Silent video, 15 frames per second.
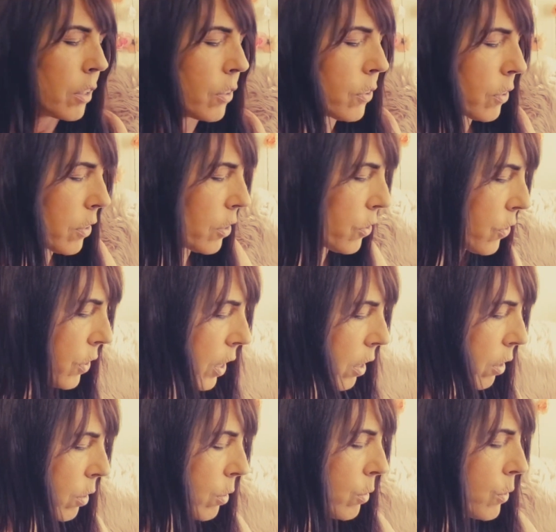So there's
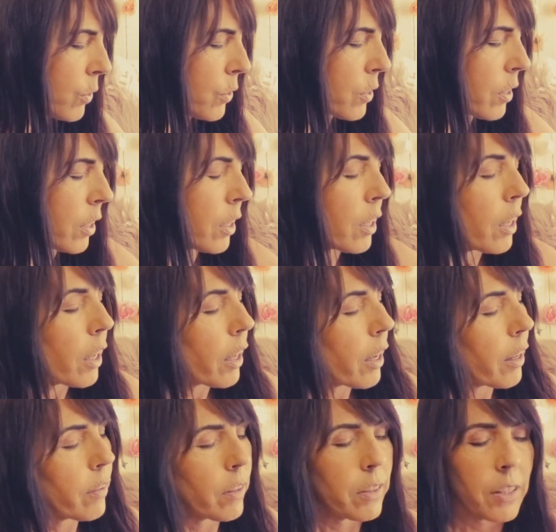those.
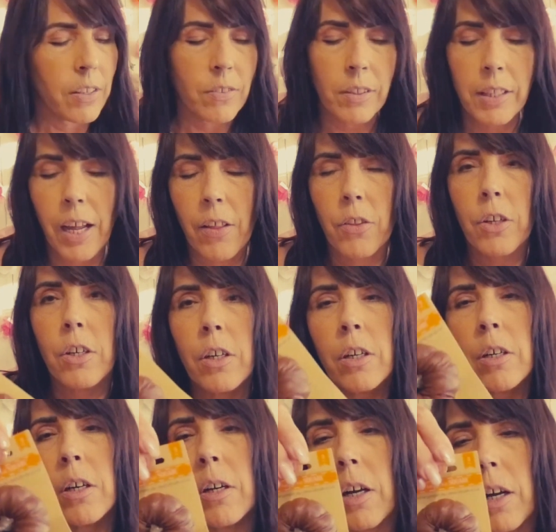And then these leather
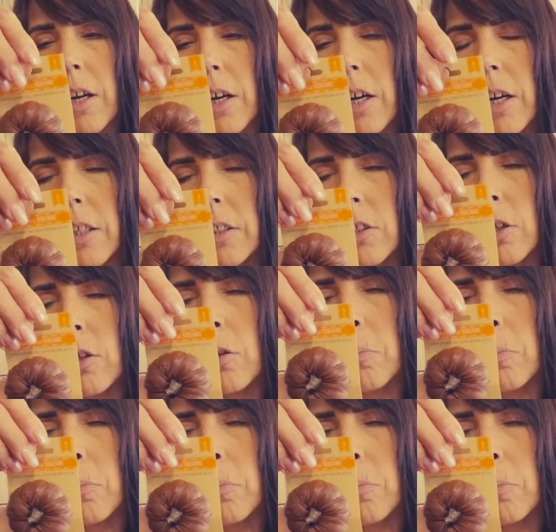little